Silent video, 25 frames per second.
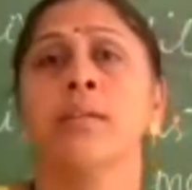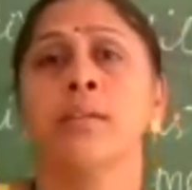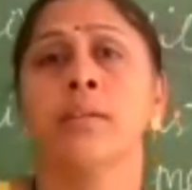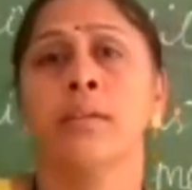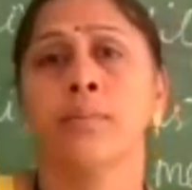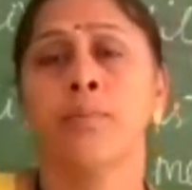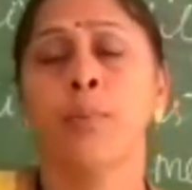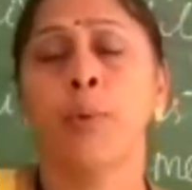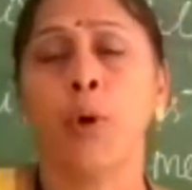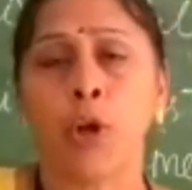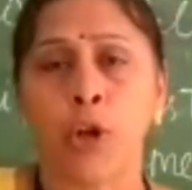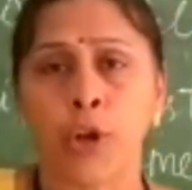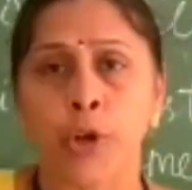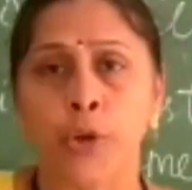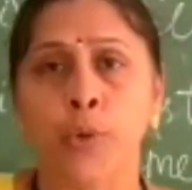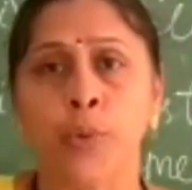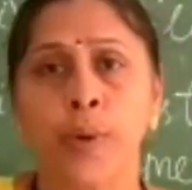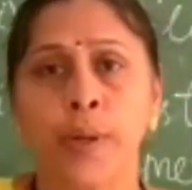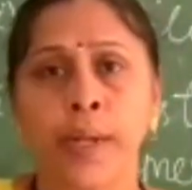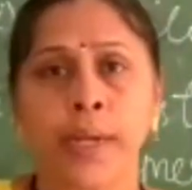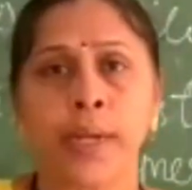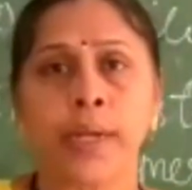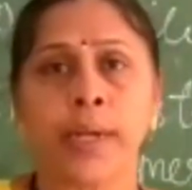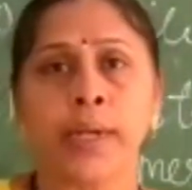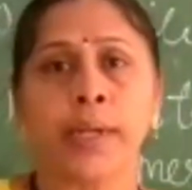
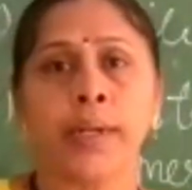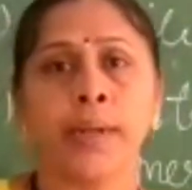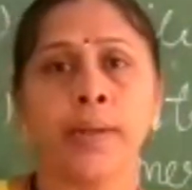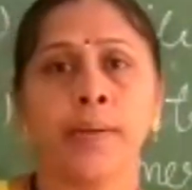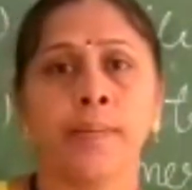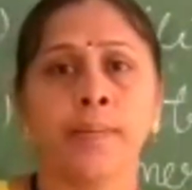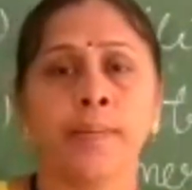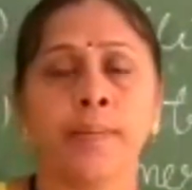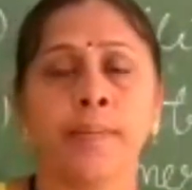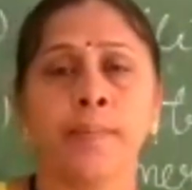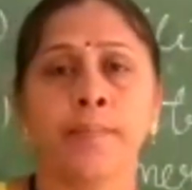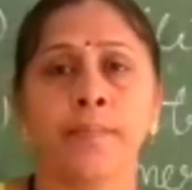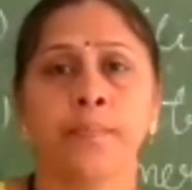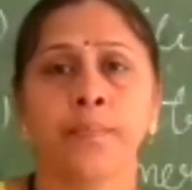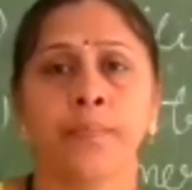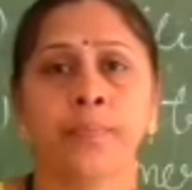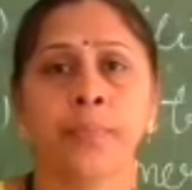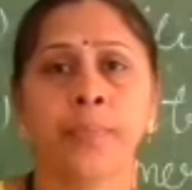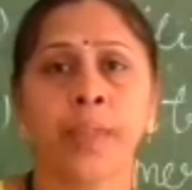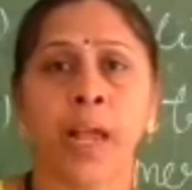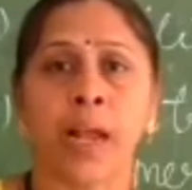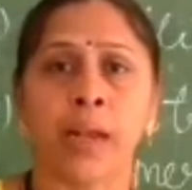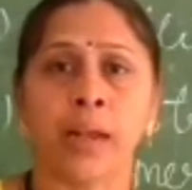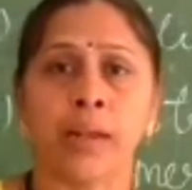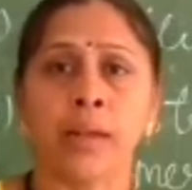
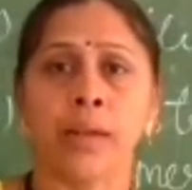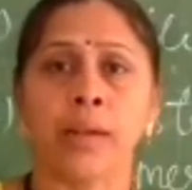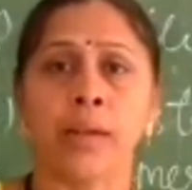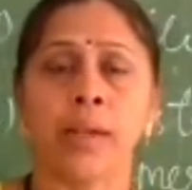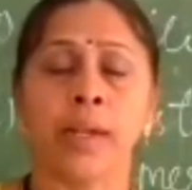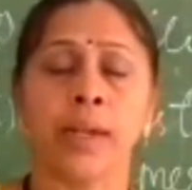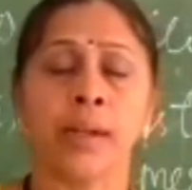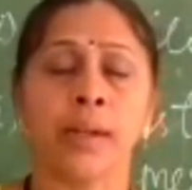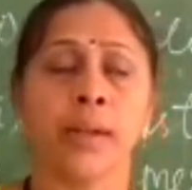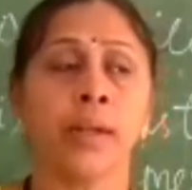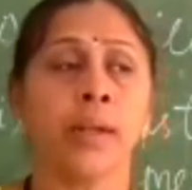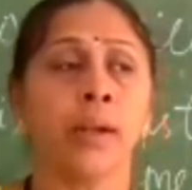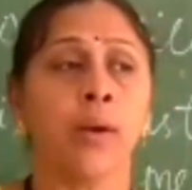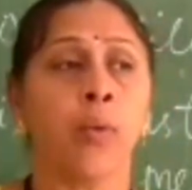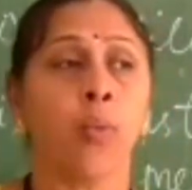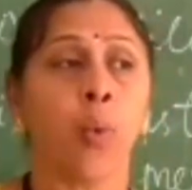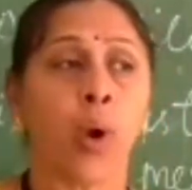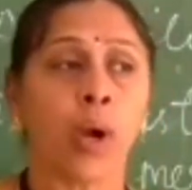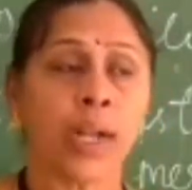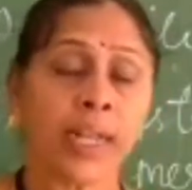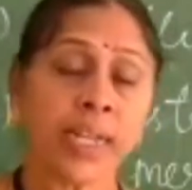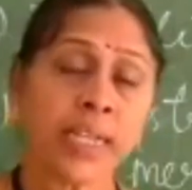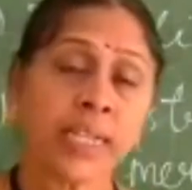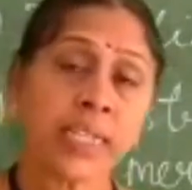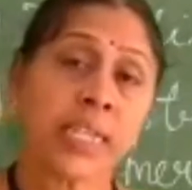polluted.
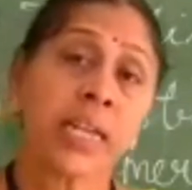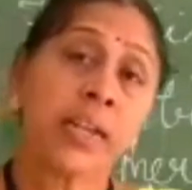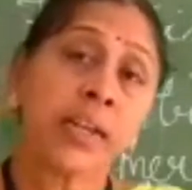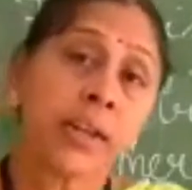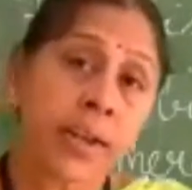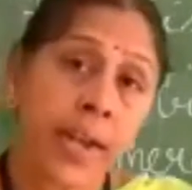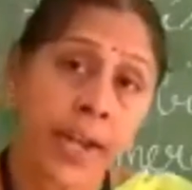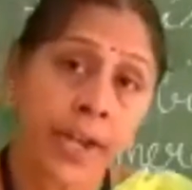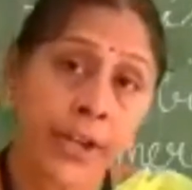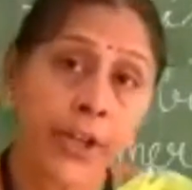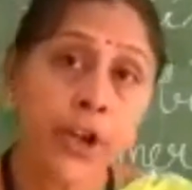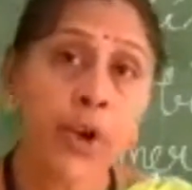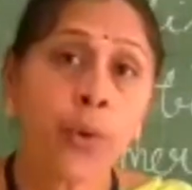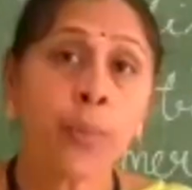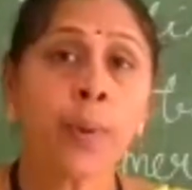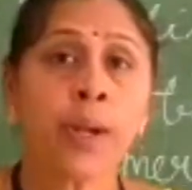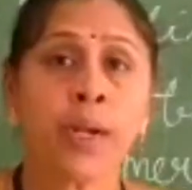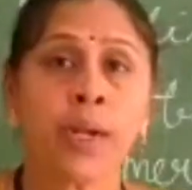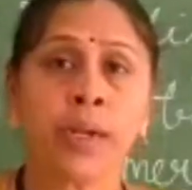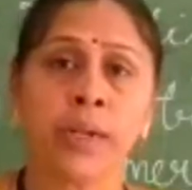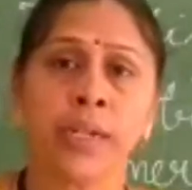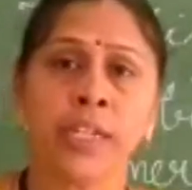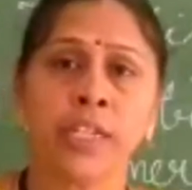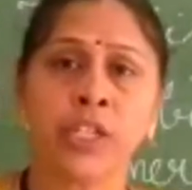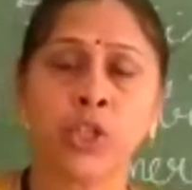Water is a
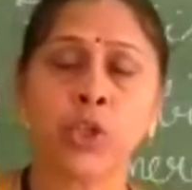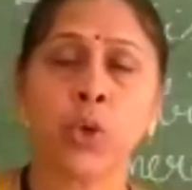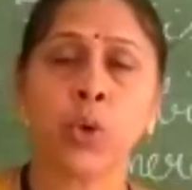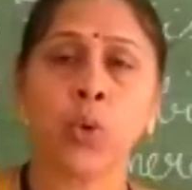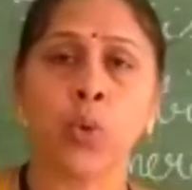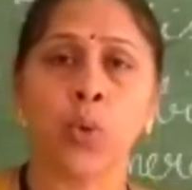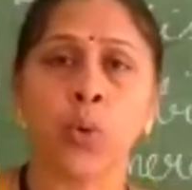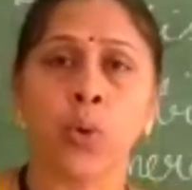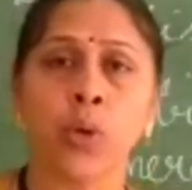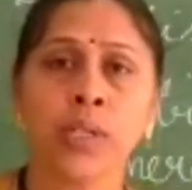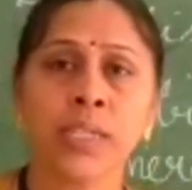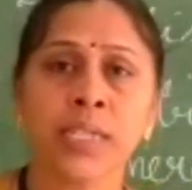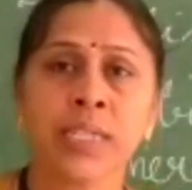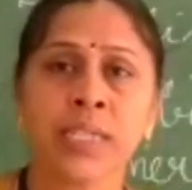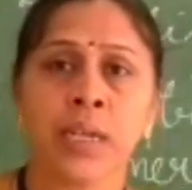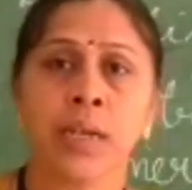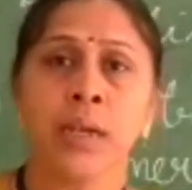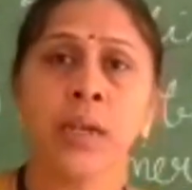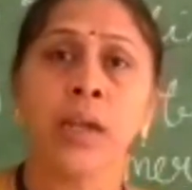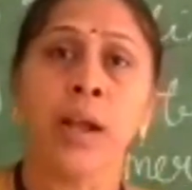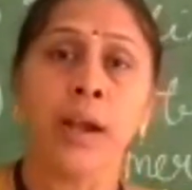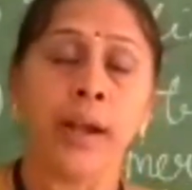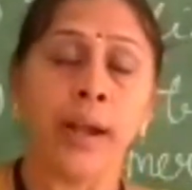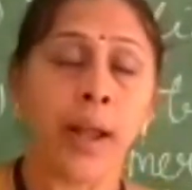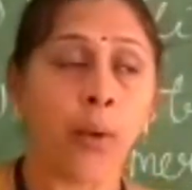renewable resource.
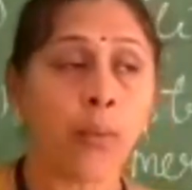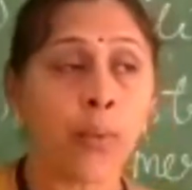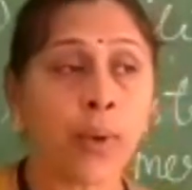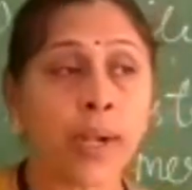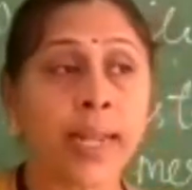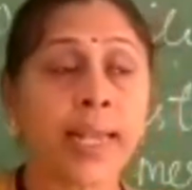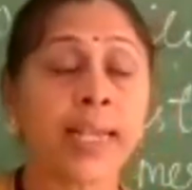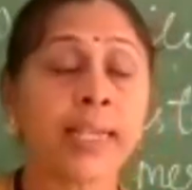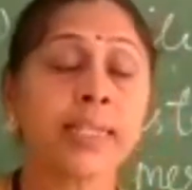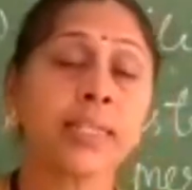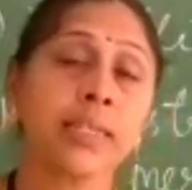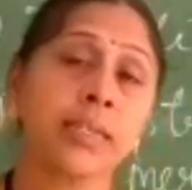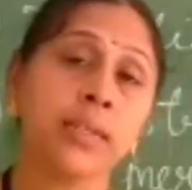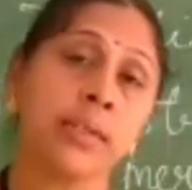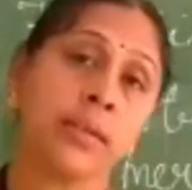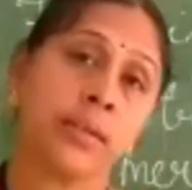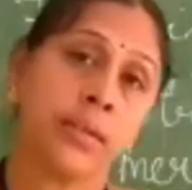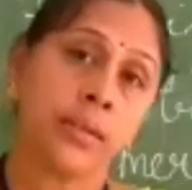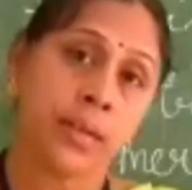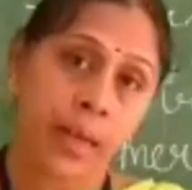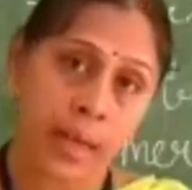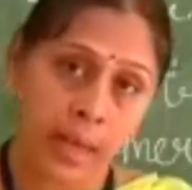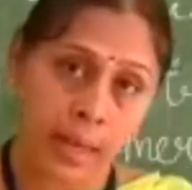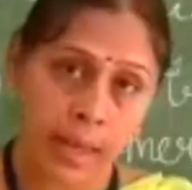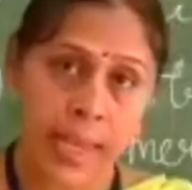Nowadays,
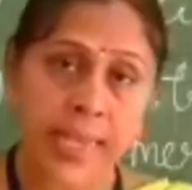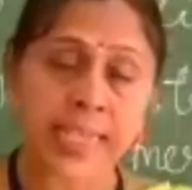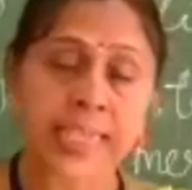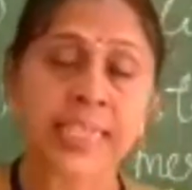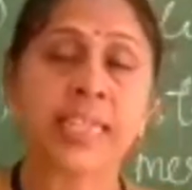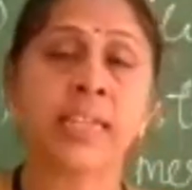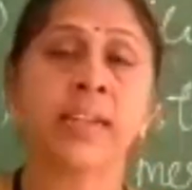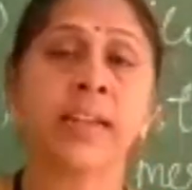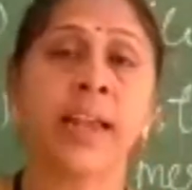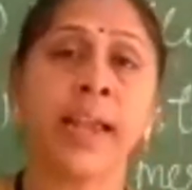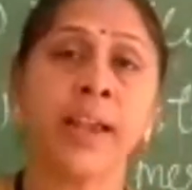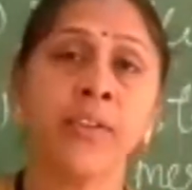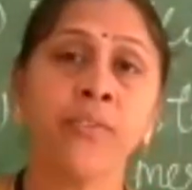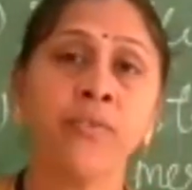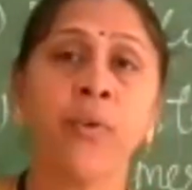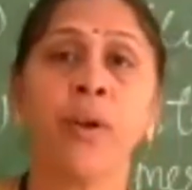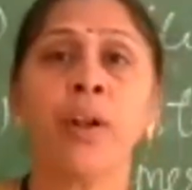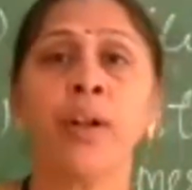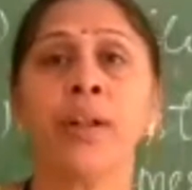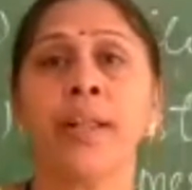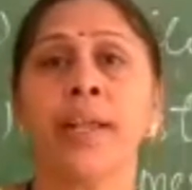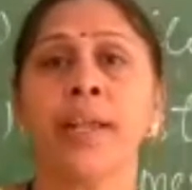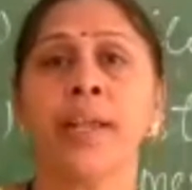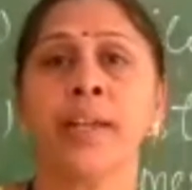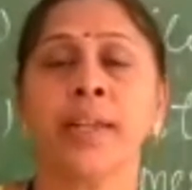as the
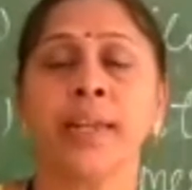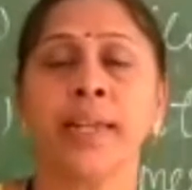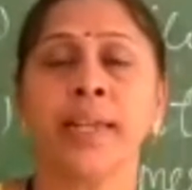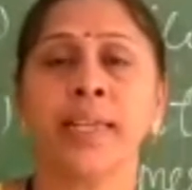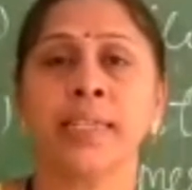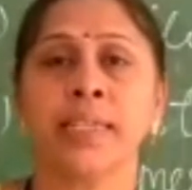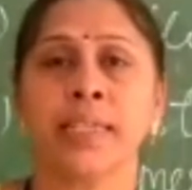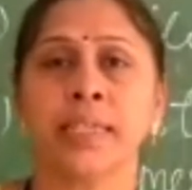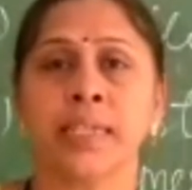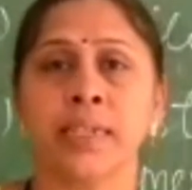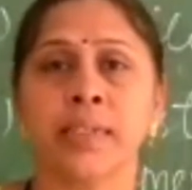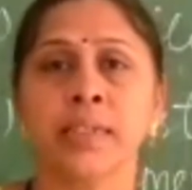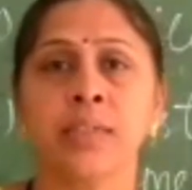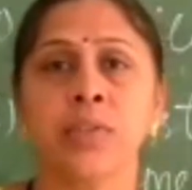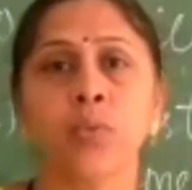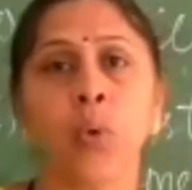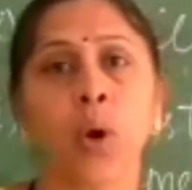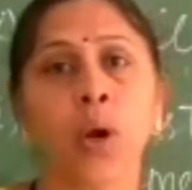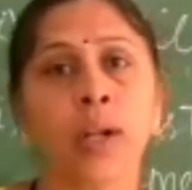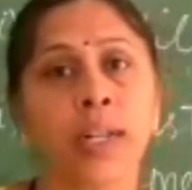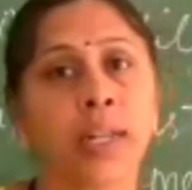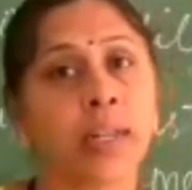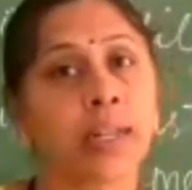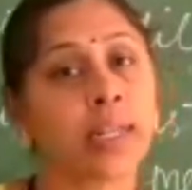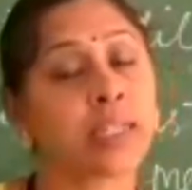rainfall decreases,
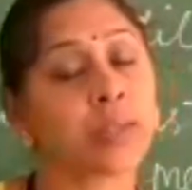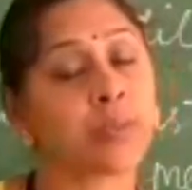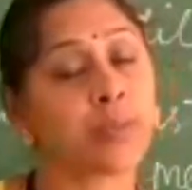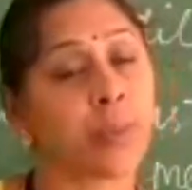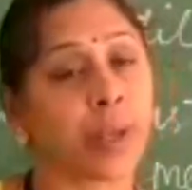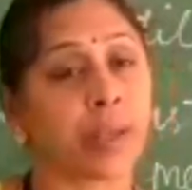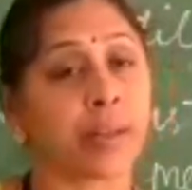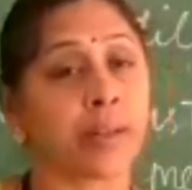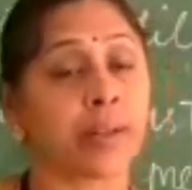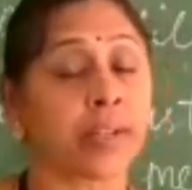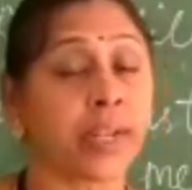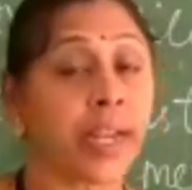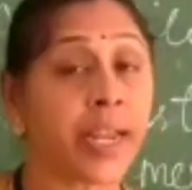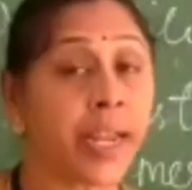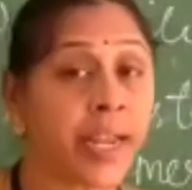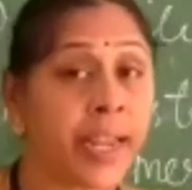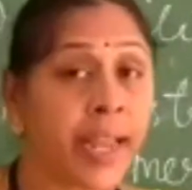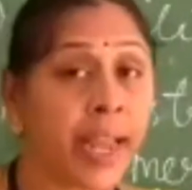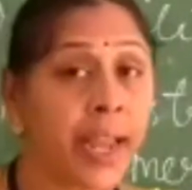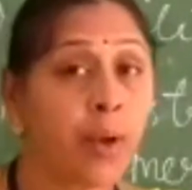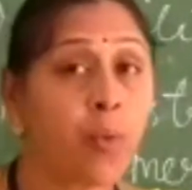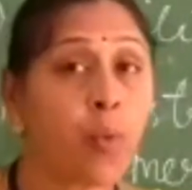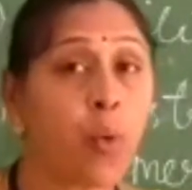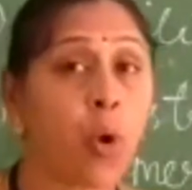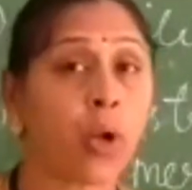
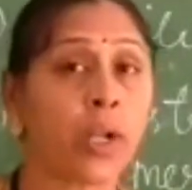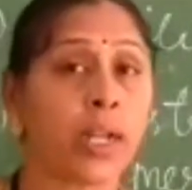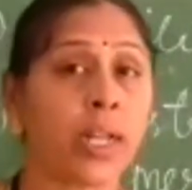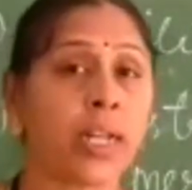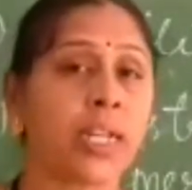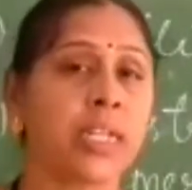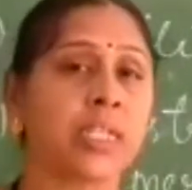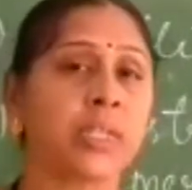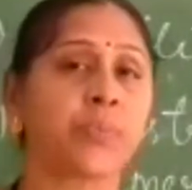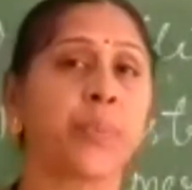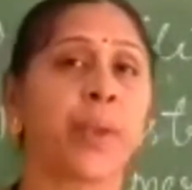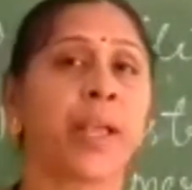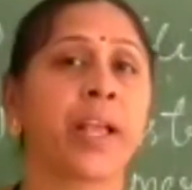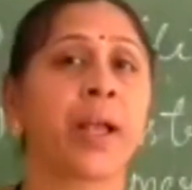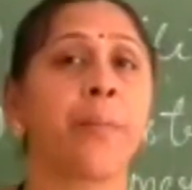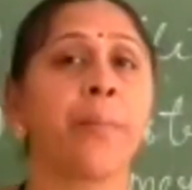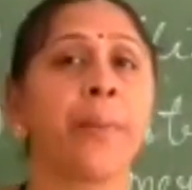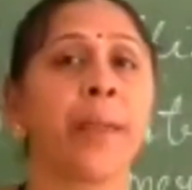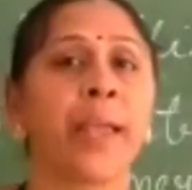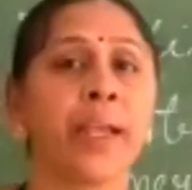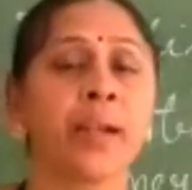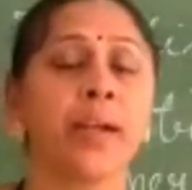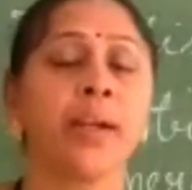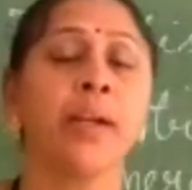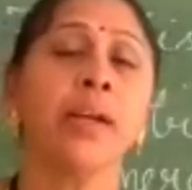drinking water is
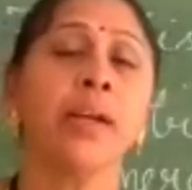becoming,